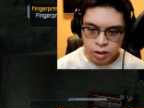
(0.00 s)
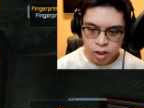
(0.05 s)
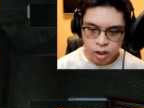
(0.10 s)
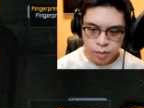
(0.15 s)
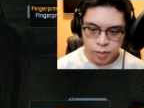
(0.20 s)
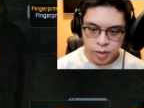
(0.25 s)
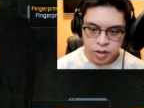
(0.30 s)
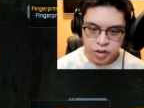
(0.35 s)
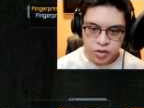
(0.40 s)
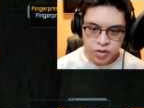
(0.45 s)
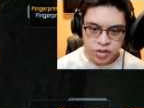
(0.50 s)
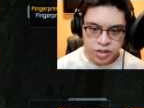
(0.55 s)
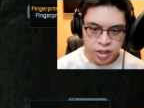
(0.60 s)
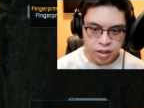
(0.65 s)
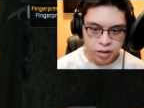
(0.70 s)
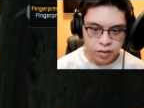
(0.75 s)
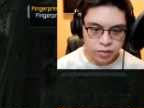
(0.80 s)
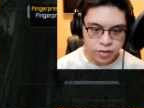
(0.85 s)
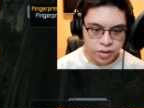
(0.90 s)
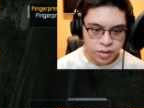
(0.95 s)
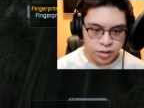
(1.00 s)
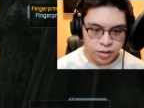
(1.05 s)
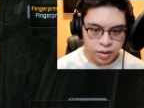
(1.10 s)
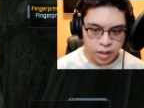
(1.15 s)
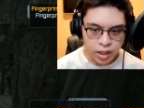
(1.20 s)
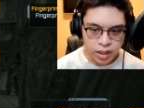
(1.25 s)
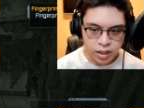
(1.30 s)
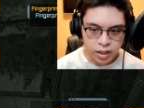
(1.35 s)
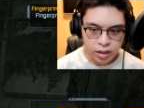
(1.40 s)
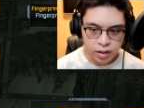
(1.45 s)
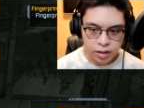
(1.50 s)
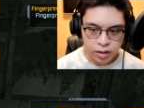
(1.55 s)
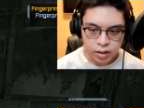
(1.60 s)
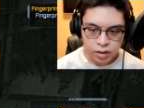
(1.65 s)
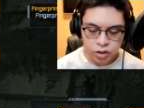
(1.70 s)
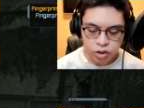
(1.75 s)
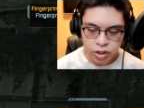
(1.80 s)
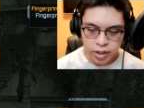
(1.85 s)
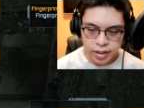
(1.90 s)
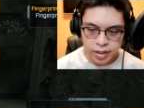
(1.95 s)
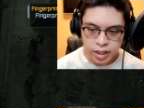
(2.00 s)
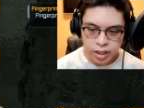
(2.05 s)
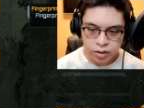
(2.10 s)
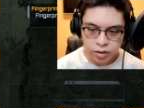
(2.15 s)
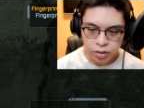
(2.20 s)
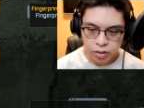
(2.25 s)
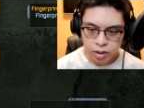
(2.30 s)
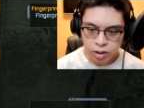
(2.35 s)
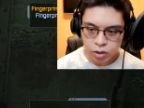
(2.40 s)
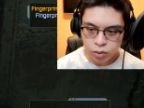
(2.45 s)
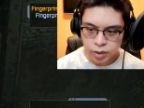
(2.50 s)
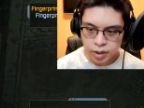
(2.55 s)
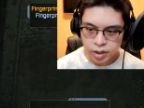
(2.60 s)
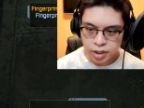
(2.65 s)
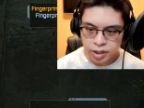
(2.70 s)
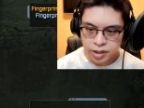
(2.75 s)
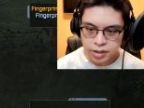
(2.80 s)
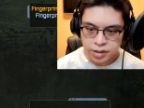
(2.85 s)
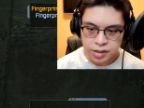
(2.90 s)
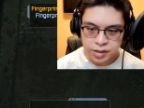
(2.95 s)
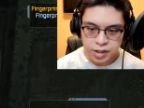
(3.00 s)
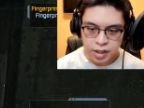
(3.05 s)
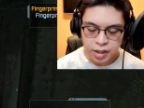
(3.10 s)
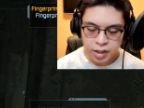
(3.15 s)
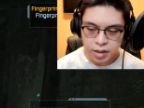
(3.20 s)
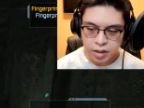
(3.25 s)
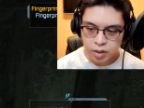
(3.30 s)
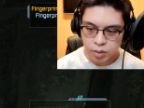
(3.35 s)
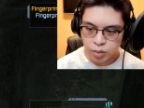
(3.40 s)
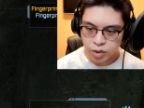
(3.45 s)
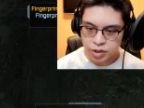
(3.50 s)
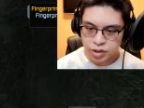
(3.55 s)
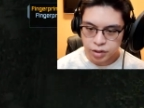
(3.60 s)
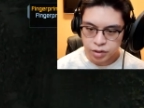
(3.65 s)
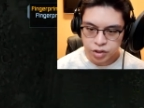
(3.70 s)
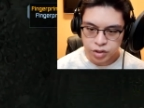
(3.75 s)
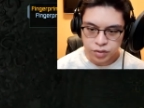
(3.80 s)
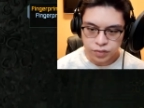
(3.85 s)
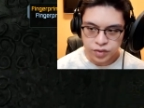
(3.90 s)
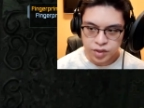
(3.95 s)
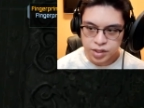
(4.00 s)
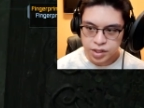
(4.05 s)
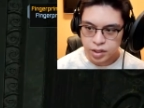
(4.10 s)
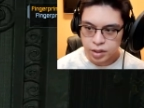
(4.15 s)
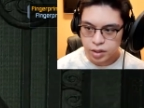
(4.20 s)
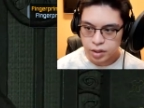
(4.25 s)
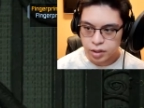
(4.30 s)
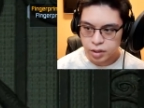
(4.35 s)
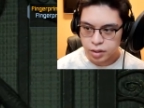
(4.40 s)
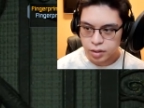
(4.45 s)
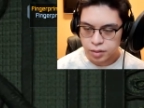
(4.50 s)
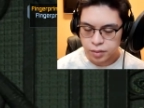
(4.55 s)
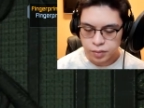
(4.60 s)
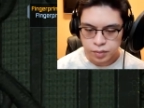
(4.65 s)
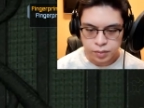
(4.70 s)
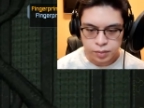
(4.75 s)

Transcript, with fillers: Talk amongst yourselves. I gotta track down Harley Quinn and this Titan production facility.